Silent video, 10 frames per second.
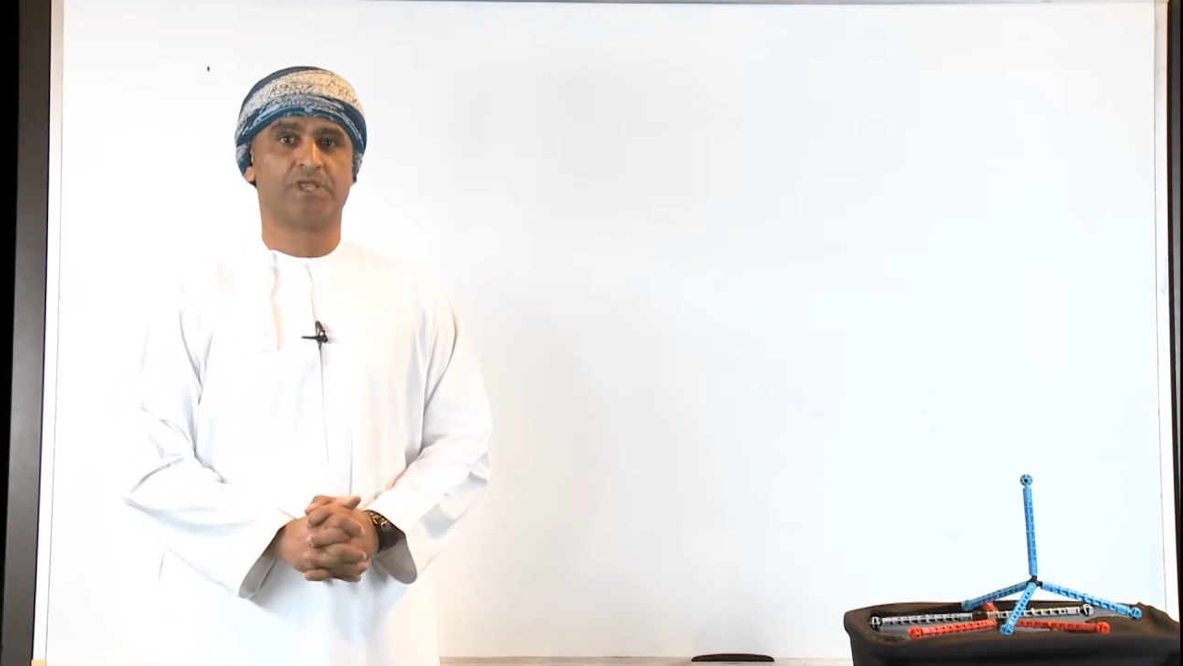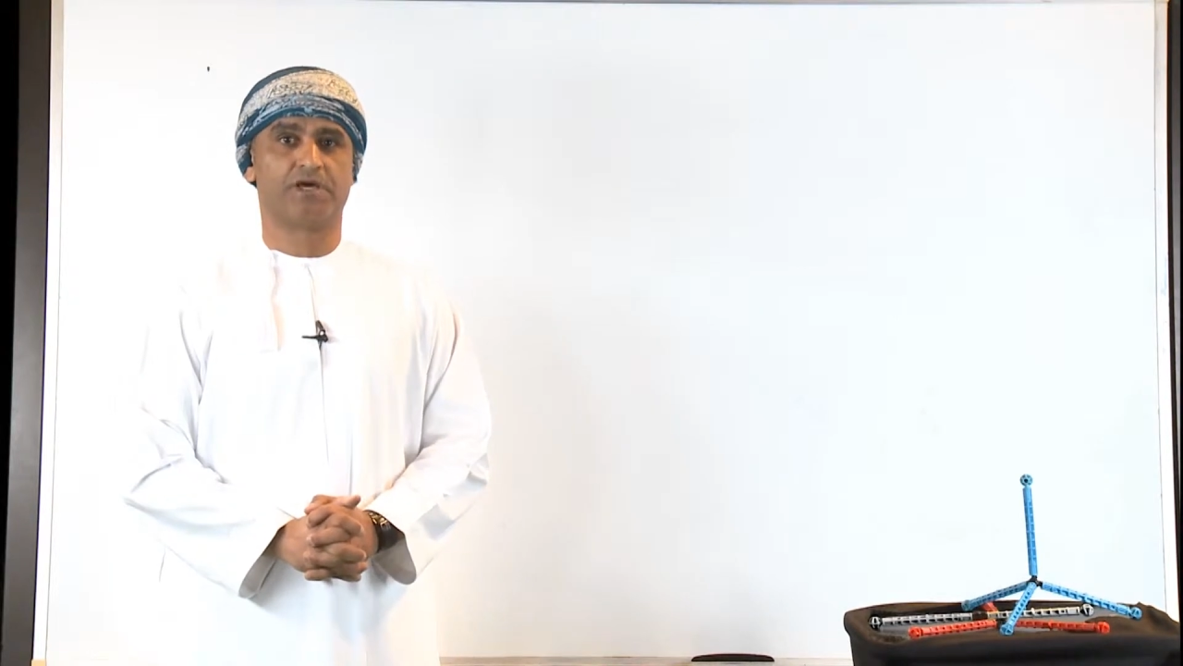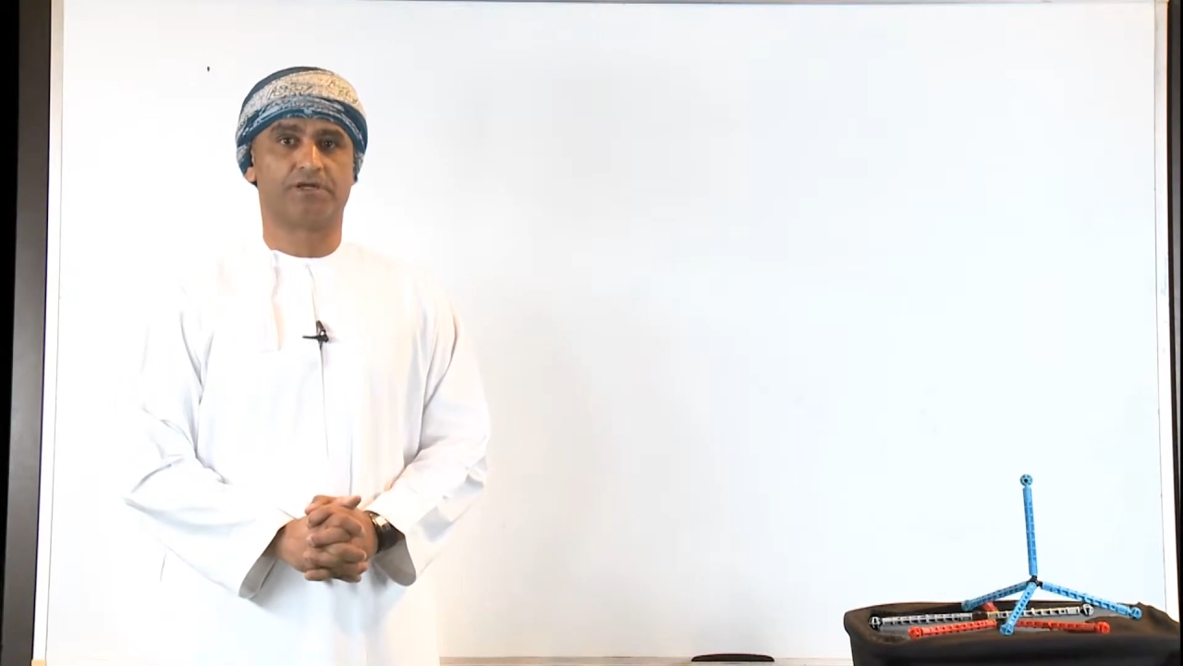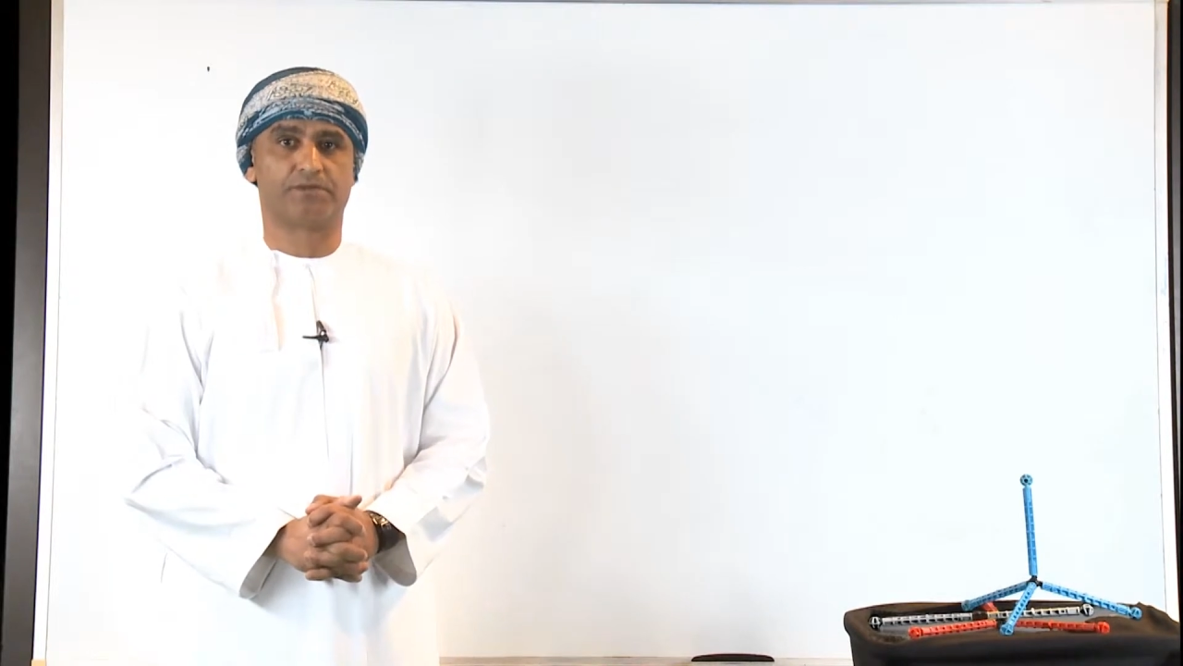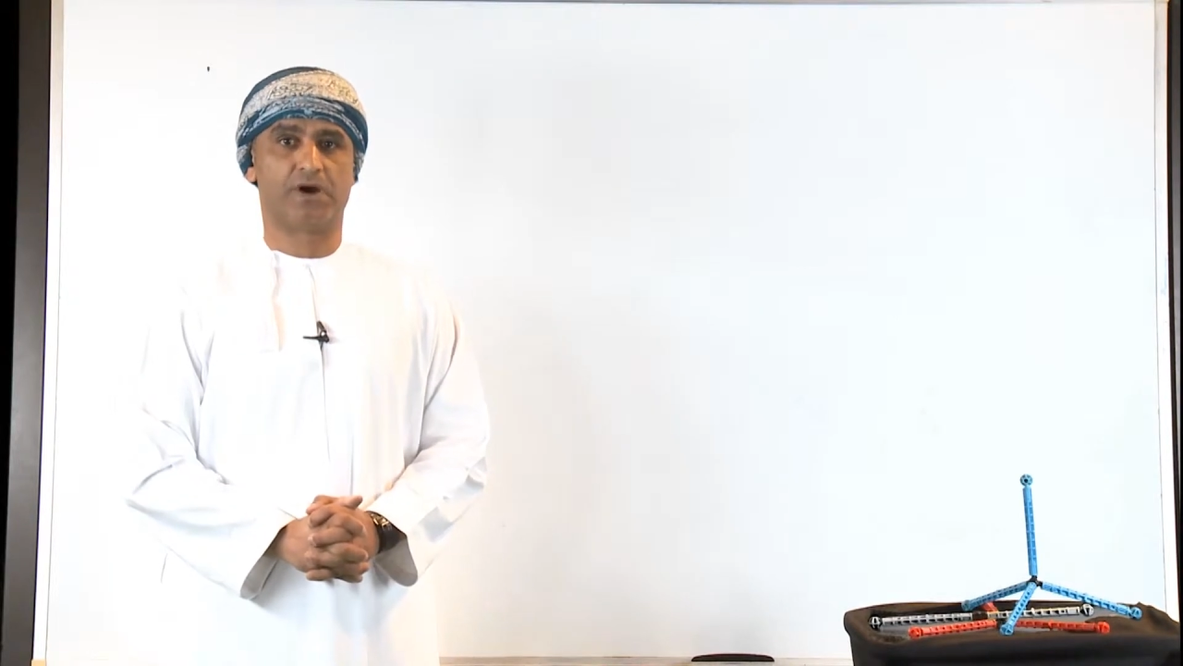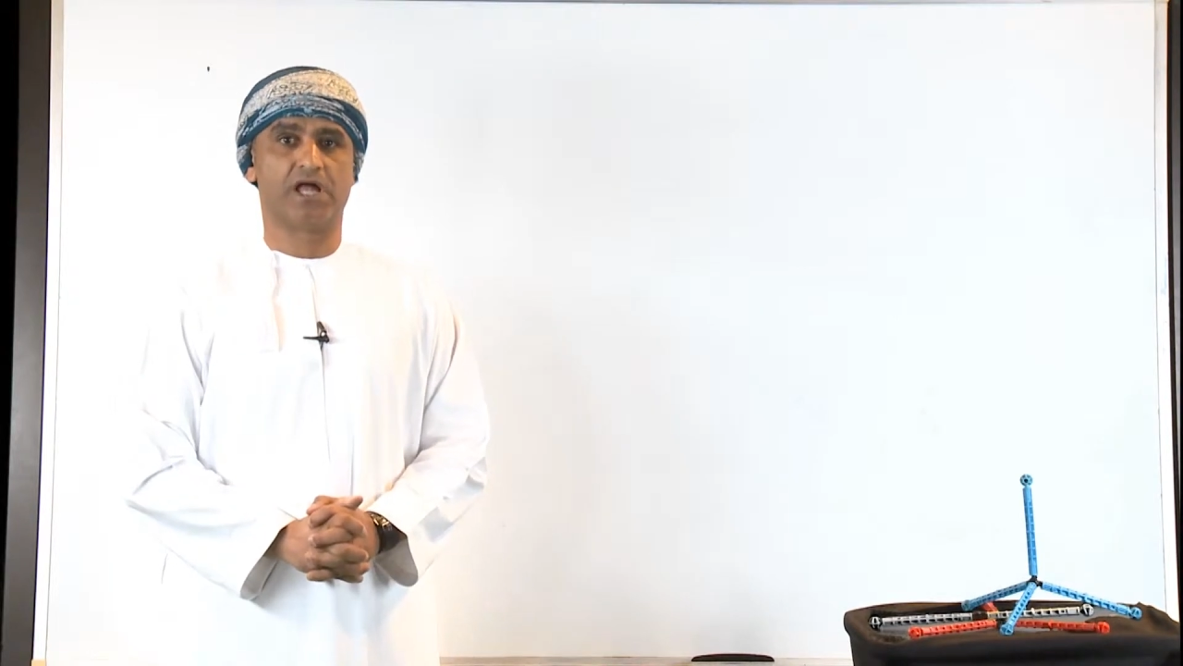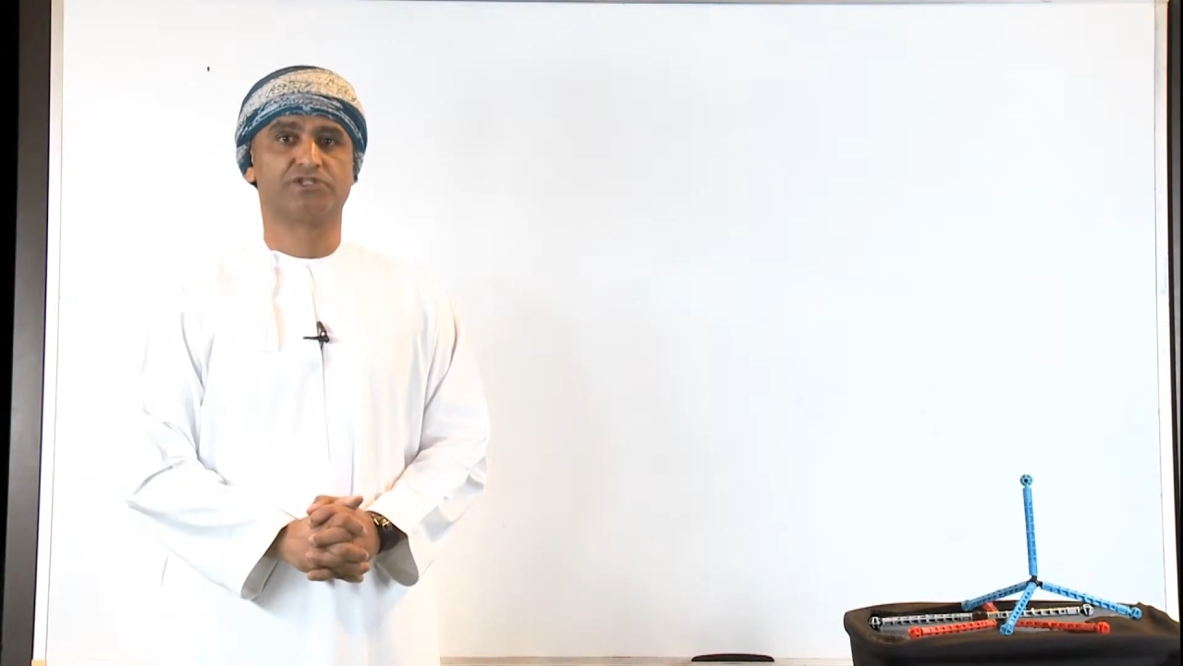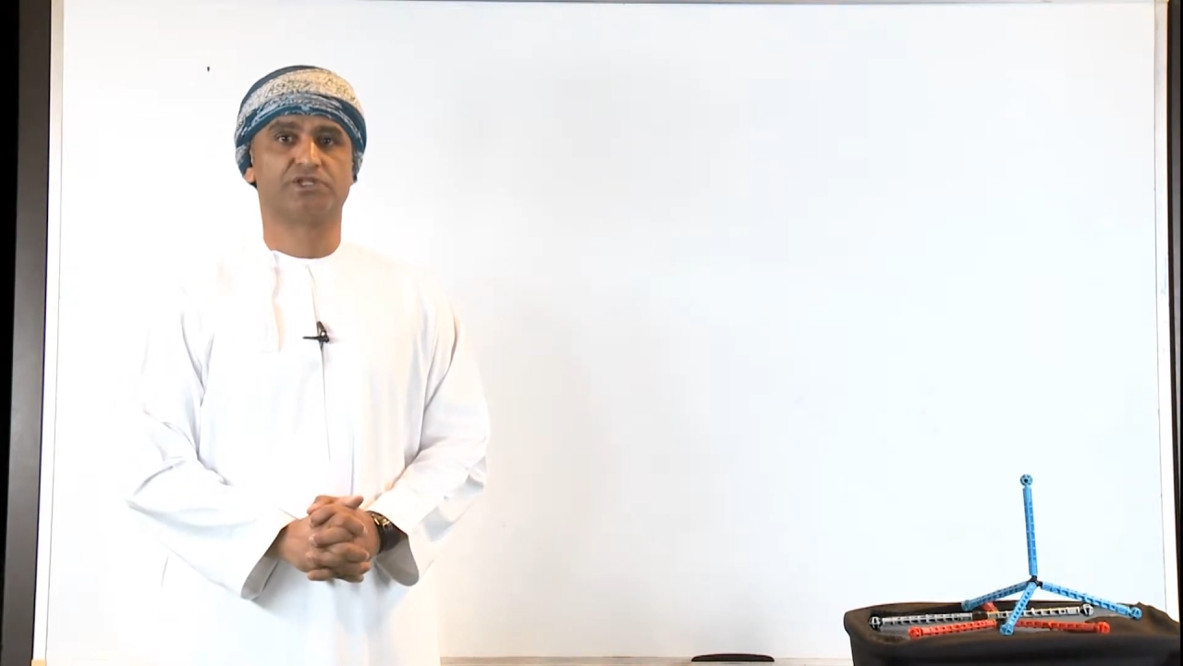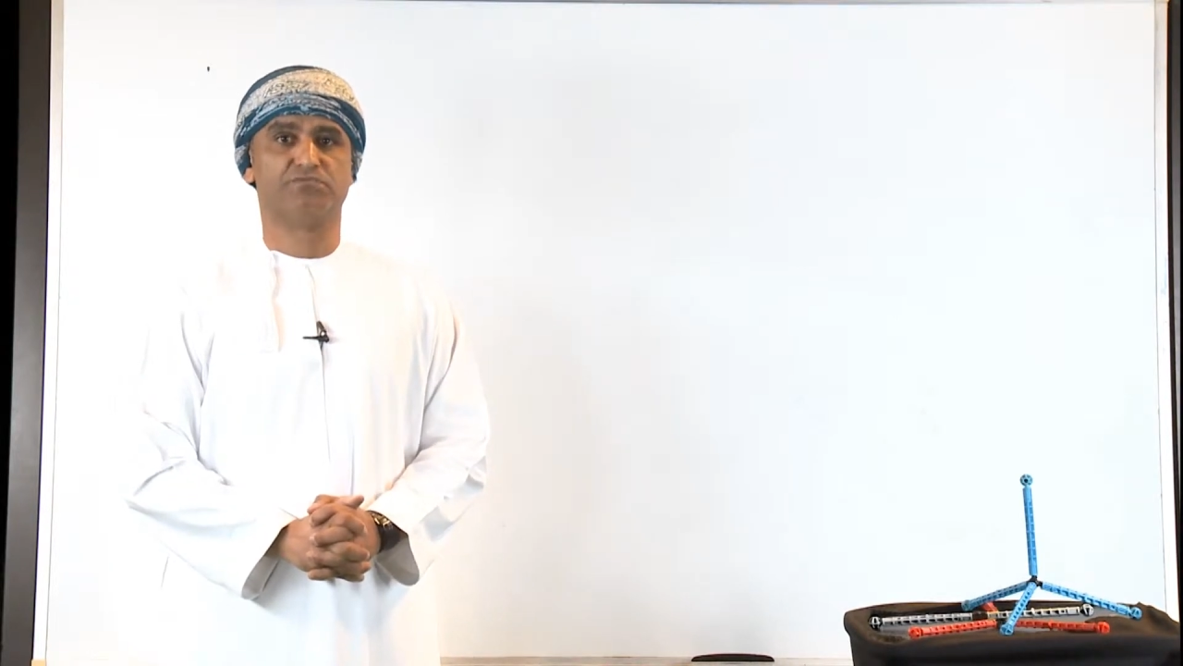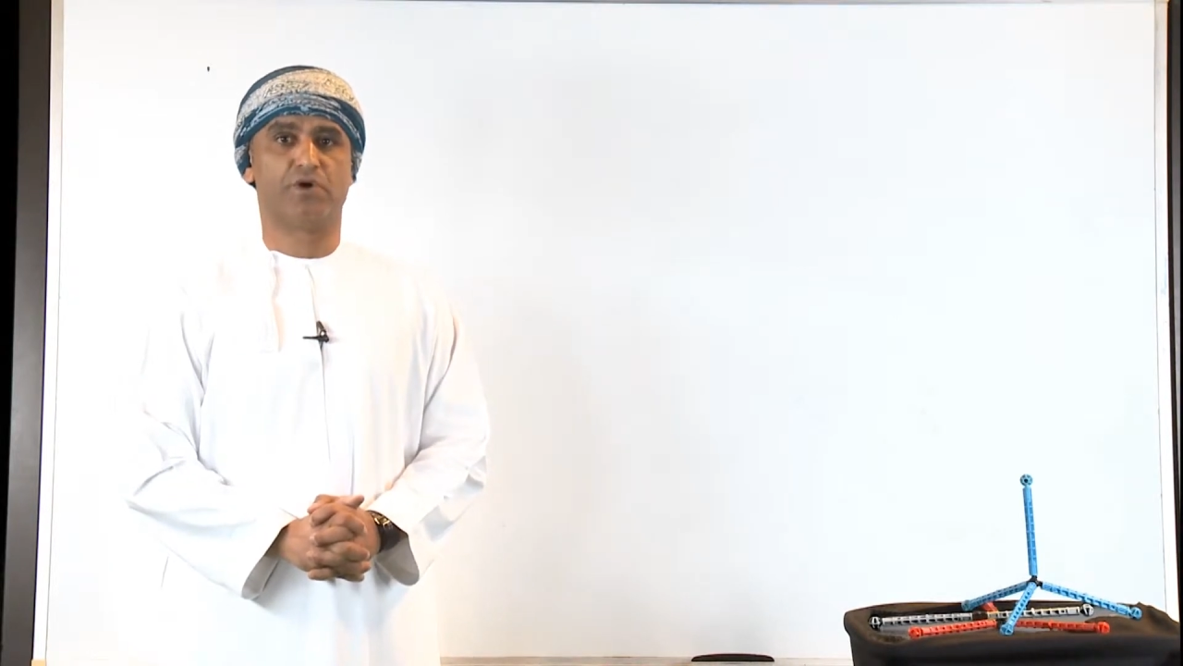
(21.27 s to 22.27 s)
repulsion